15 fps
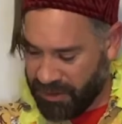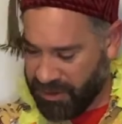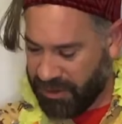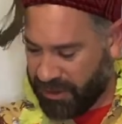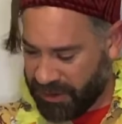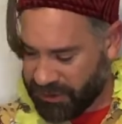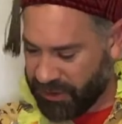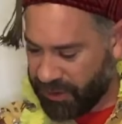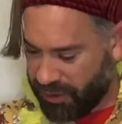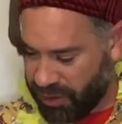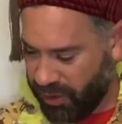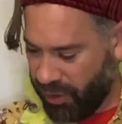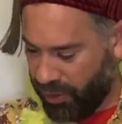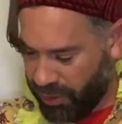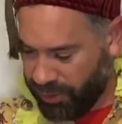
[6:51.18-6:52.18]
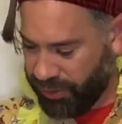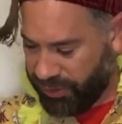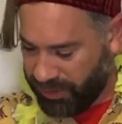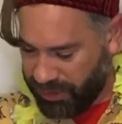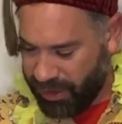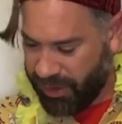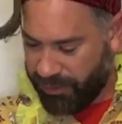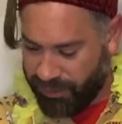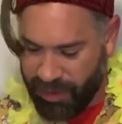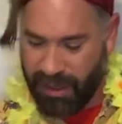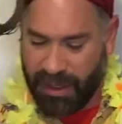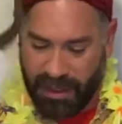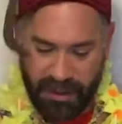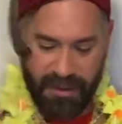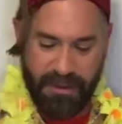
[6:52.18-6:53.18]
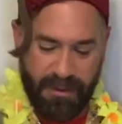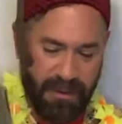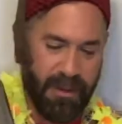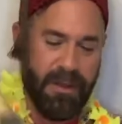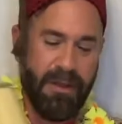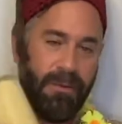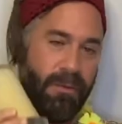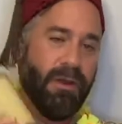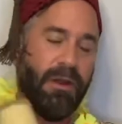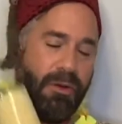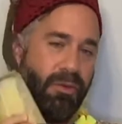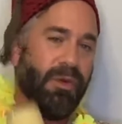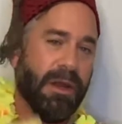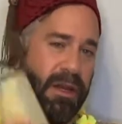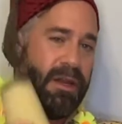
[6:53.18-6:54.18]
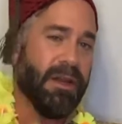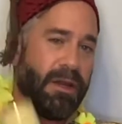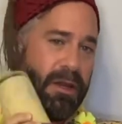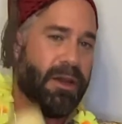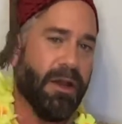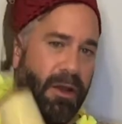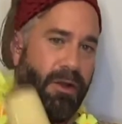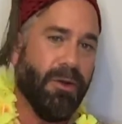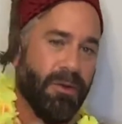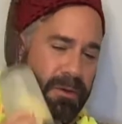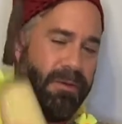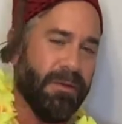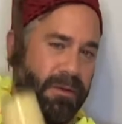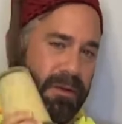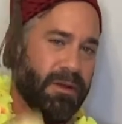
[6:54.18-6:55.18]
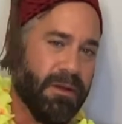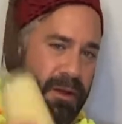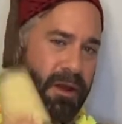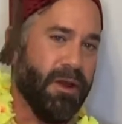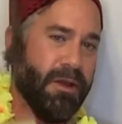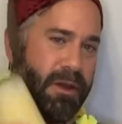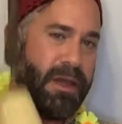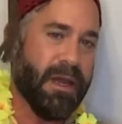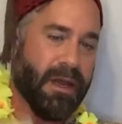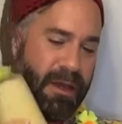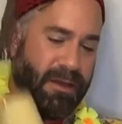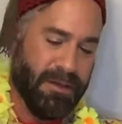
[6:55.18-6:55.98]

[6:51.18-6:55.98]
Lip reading: Nice and cold. All right, we are ready to go. Oh yeah.